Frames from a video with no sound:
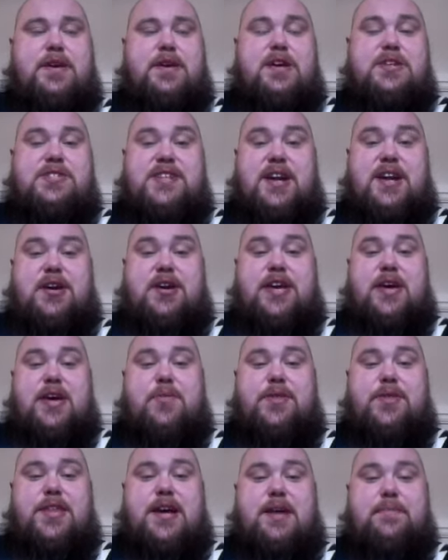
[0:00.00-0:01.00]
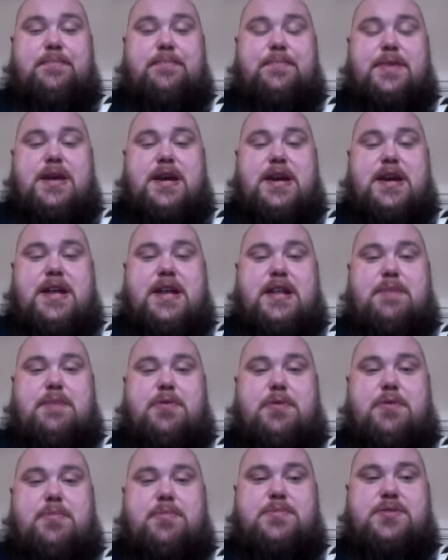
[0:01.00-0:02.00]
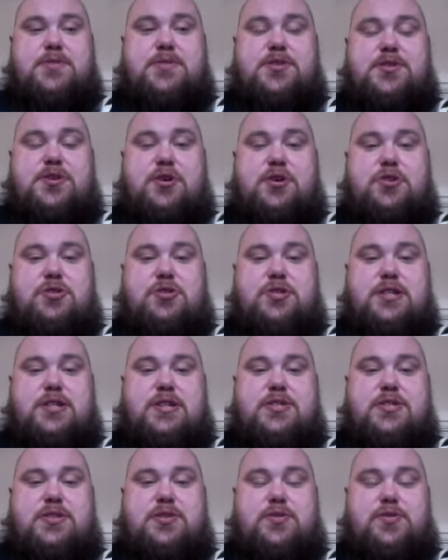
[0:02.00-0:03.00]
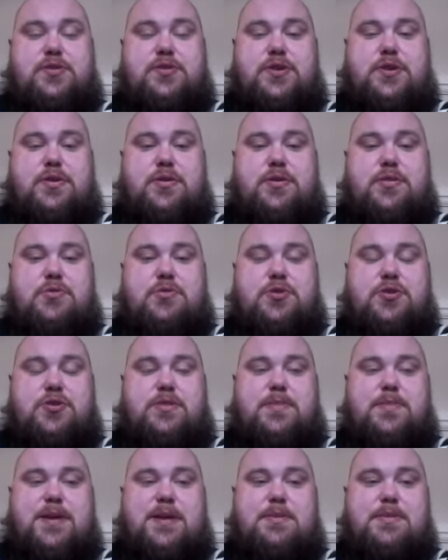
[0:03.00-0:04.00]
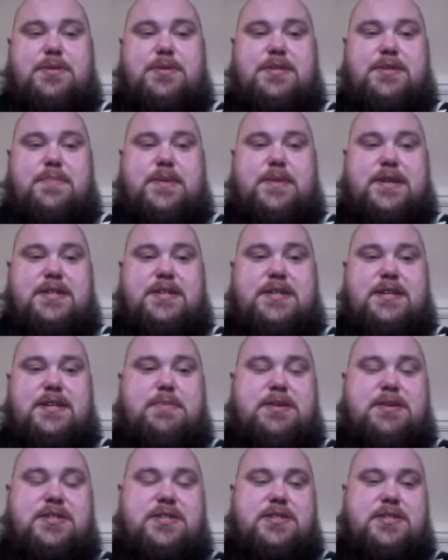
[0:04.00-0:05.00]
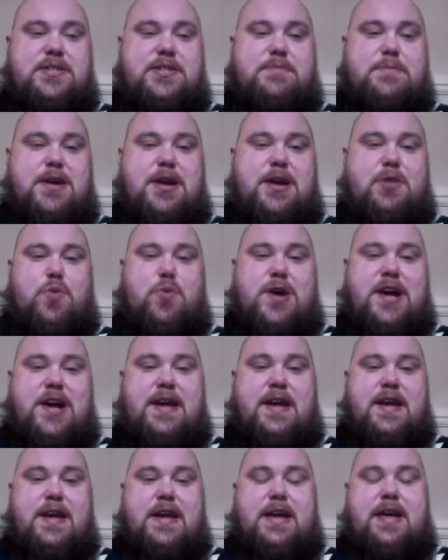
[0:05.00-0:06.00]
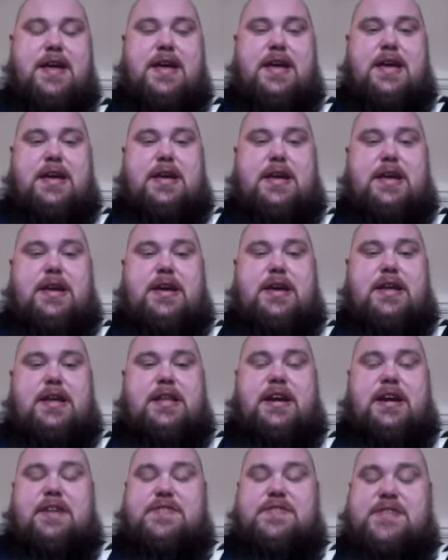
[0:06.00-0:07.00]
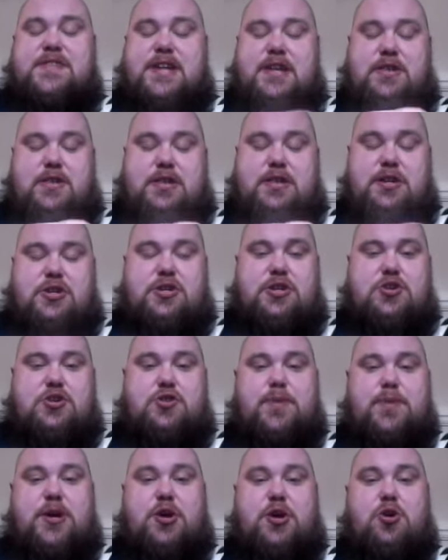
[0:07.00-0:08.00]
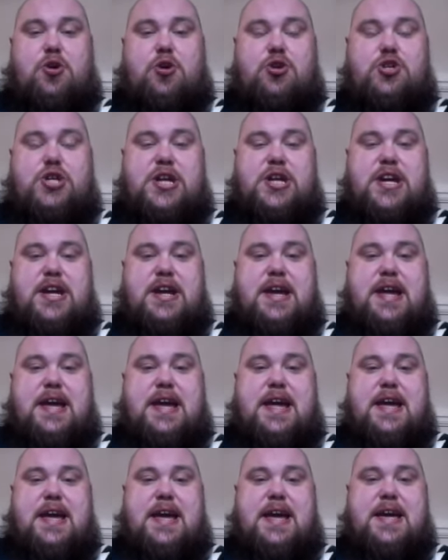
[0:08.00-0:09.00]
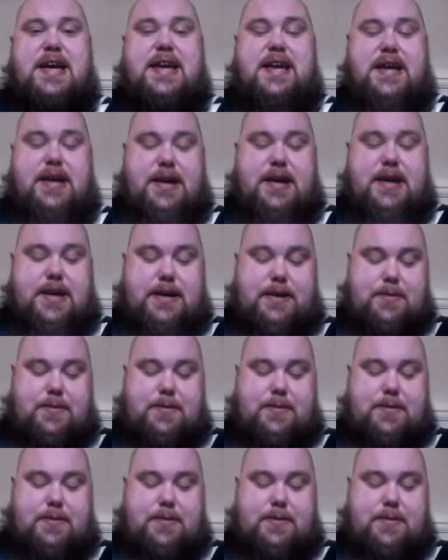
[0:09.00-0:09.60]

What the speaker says: see how we get on with that. Any problems at all, just let school know, and I'm sure they'll be able to pass any messages my way. Like I said, there should be a chord sheet, a